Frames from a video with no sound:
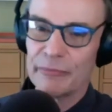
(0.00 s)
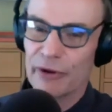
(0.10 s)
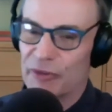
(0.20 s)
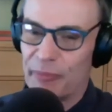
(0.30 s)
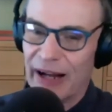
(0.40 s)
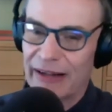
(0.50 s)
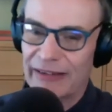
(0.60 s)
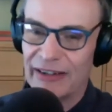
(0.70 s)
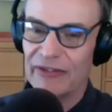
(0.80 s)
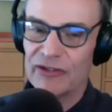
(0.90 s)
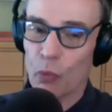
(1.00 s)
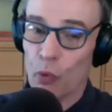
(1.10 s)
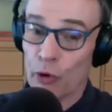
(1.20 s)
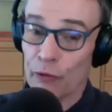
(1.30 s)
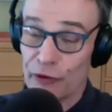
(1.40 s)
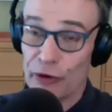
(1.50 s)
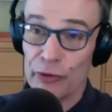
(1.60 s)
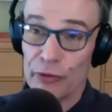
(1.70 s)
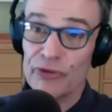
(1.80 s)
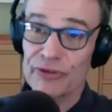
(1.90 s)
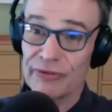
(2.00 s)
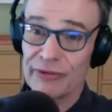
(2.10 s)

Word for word: perspectives, worldviews.